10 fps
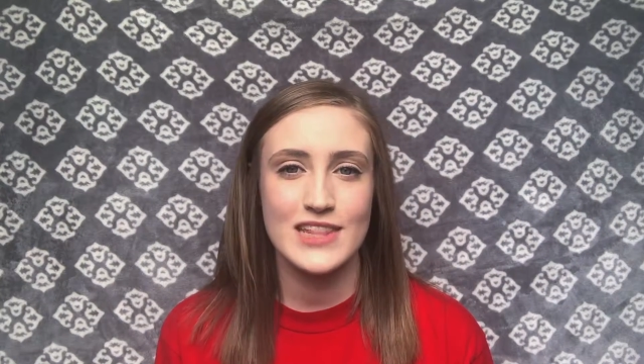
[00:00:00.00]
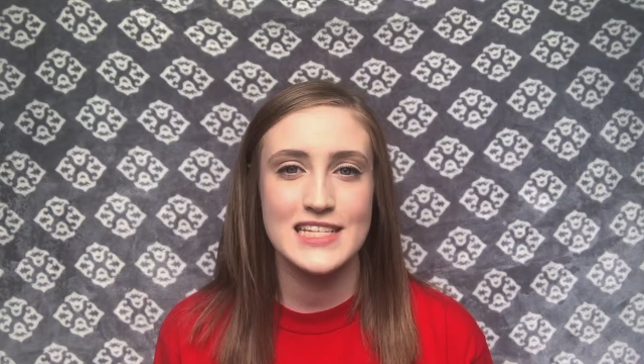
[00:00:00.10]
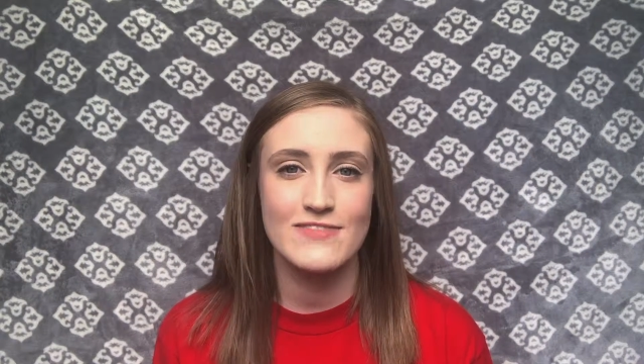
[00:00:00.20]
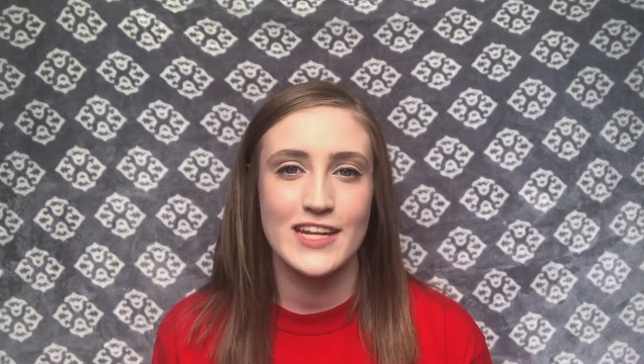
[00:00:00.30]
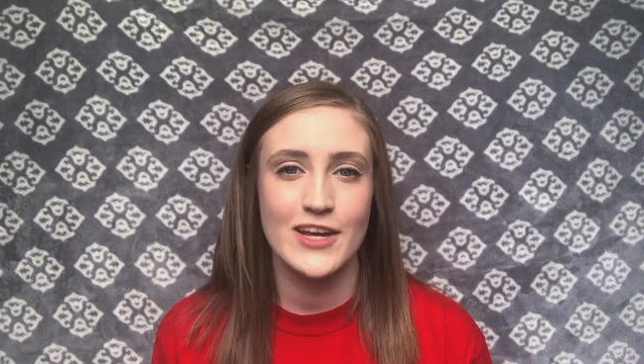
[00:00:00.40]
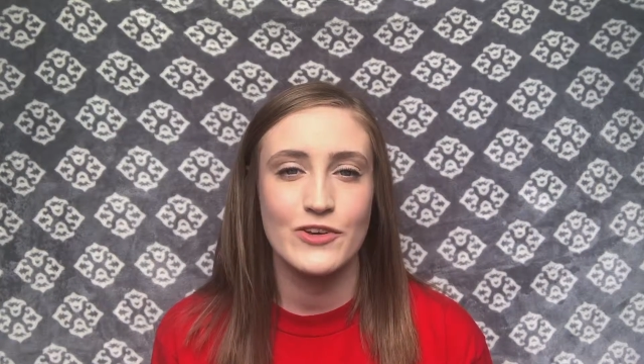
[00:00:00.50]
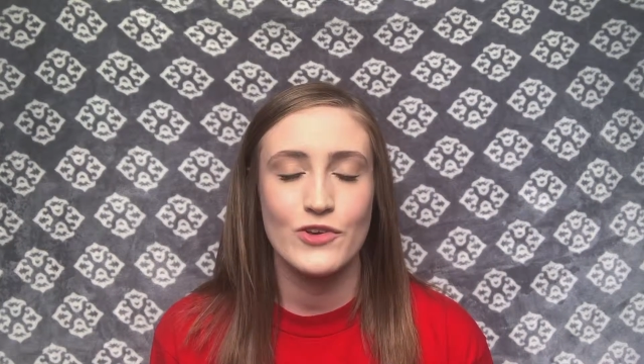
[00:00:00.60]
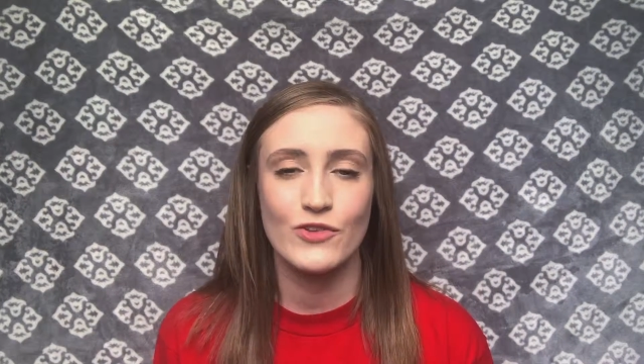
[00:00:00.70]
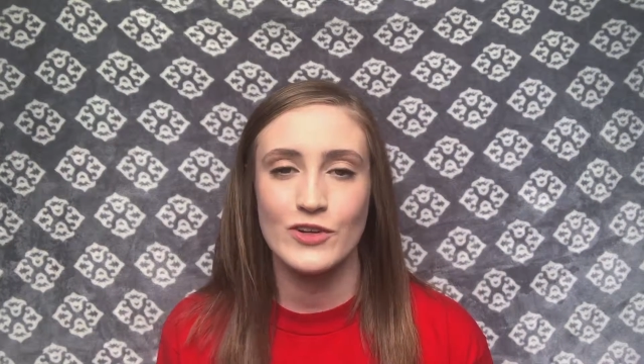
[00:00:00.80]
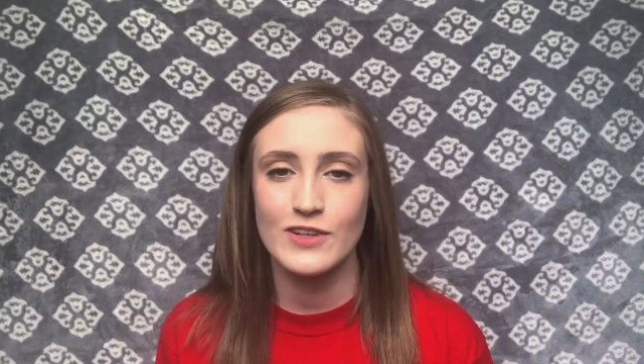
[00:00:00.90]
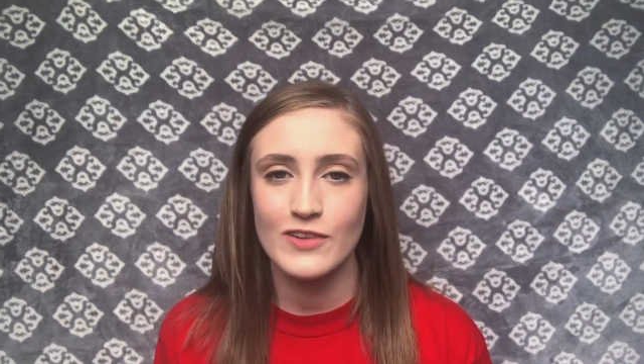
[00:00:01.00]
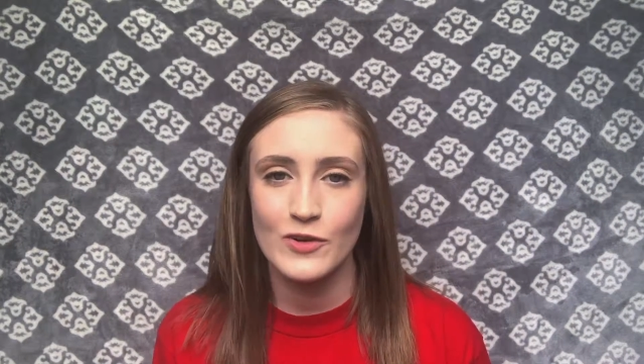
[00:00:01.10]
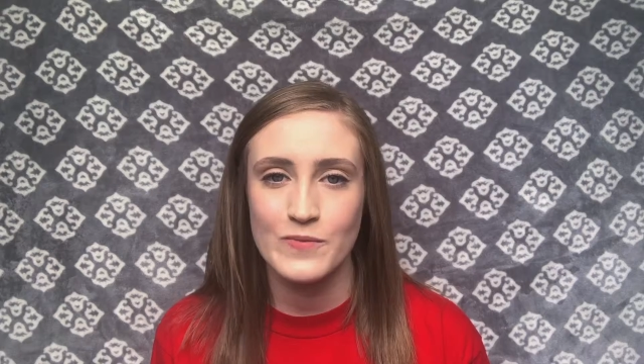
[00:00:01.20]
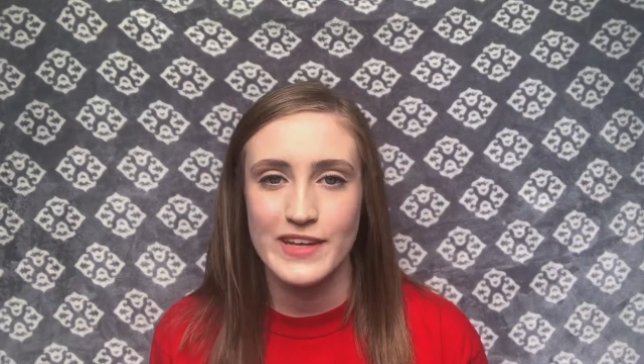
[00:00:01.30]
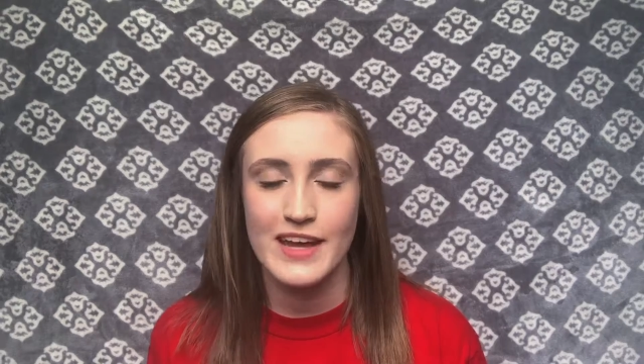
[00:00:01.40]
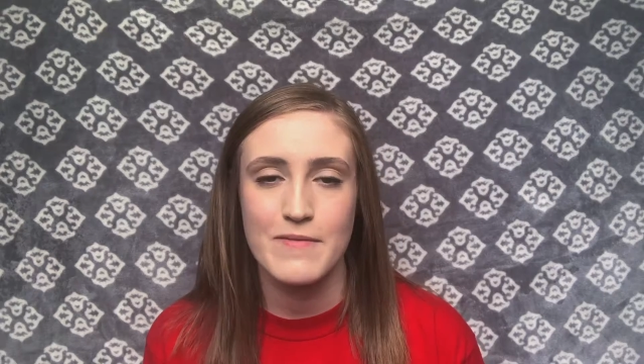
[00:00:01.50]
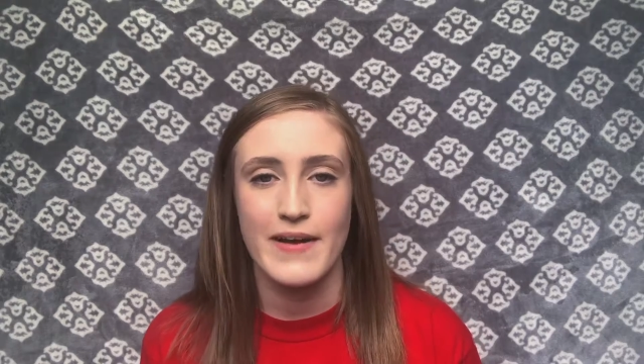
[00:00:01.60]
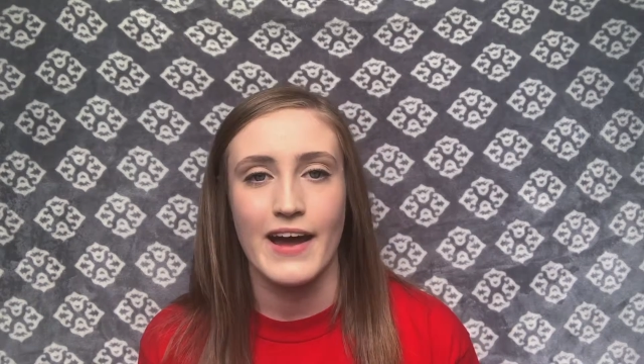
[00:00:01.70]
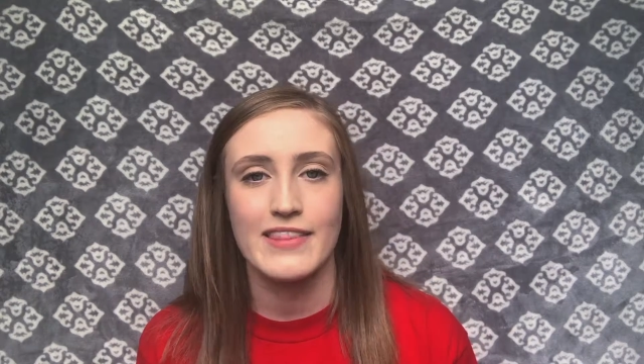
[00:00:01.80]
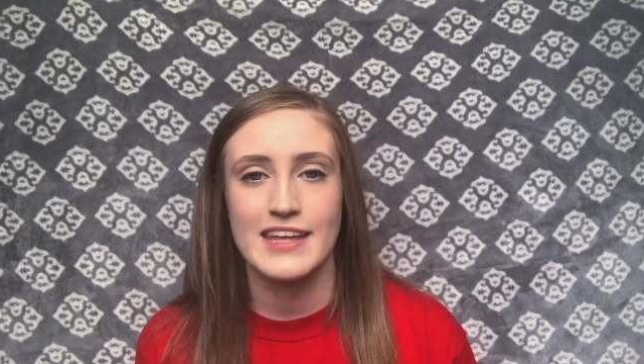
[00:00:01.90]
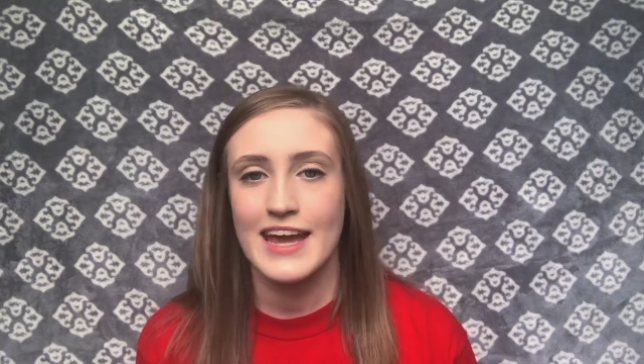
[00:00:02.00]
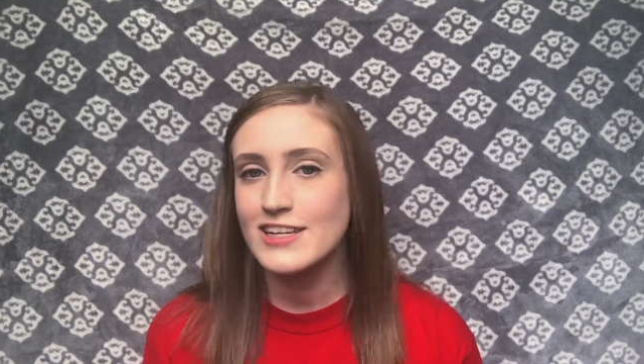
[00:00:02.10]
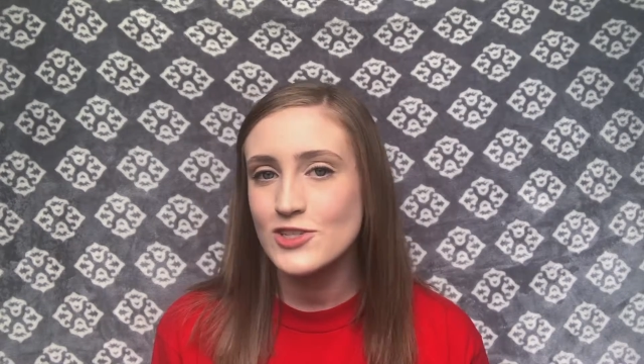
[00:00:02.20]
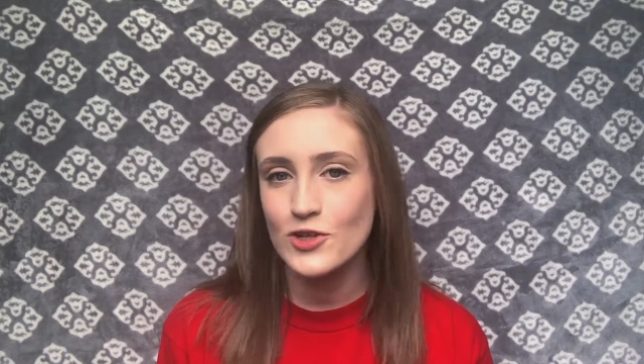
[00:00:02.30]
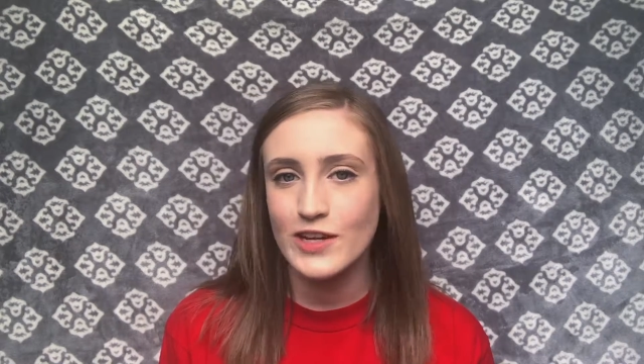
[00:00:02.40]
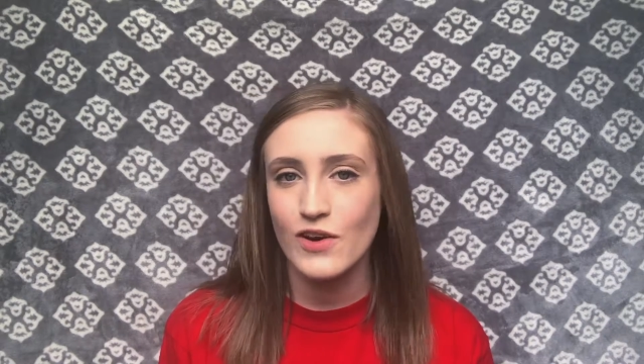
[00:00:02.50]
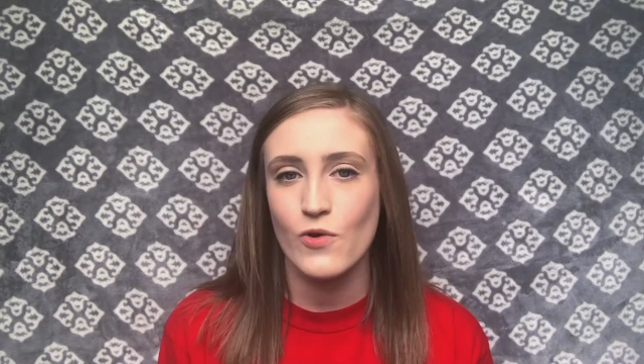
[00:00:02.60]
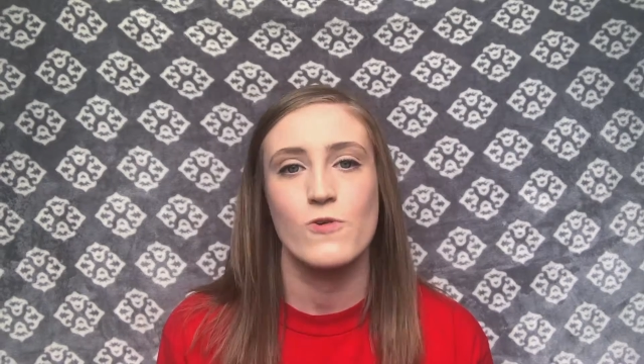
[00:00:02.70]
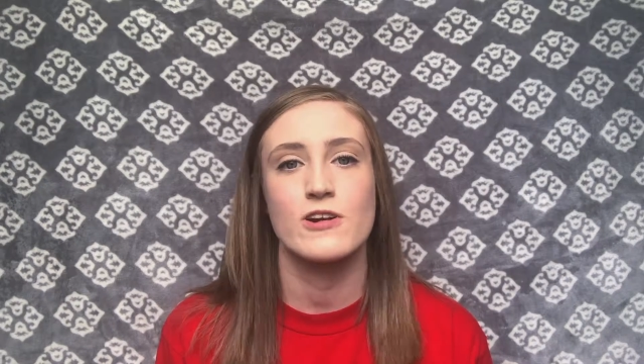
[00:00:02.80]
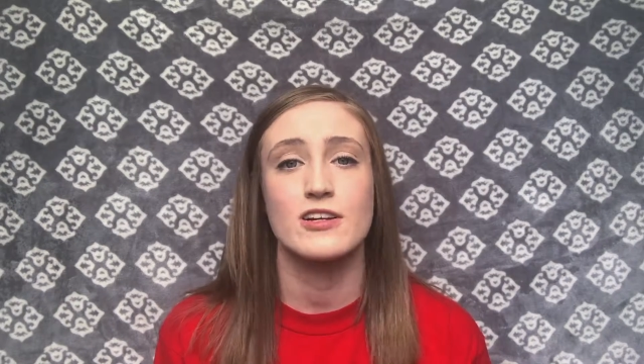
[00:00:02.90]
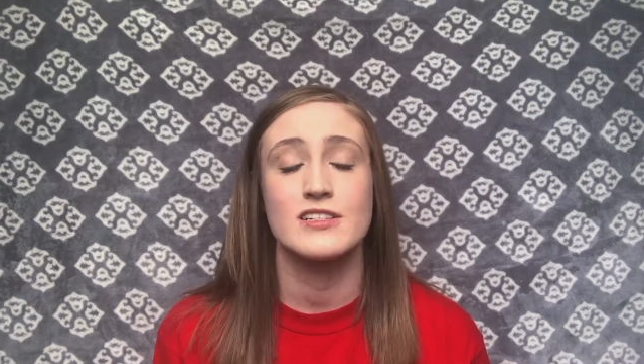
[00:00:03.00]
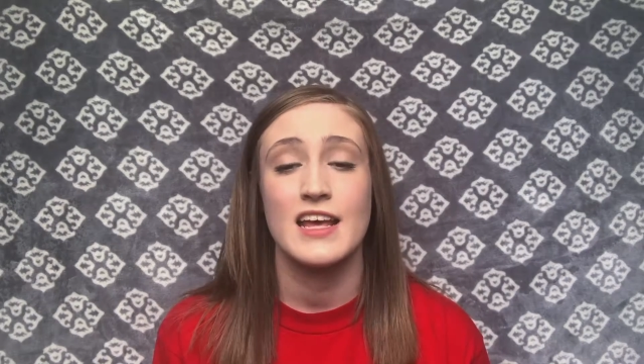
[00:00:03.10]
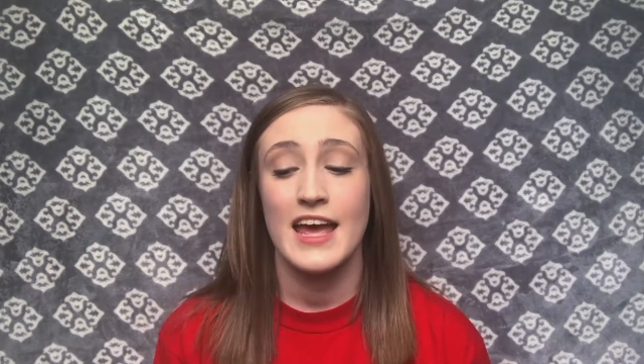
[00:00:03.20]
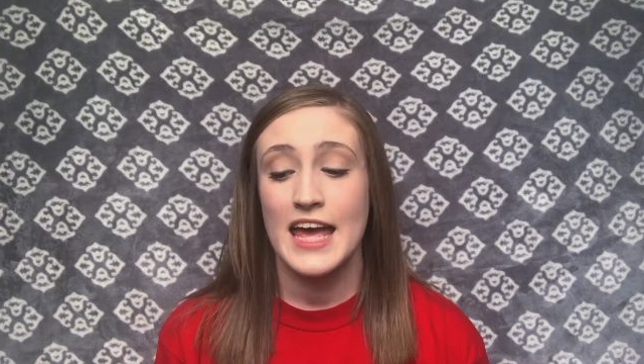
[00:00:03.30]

this video you learned a little bit about the ancient Greek orders,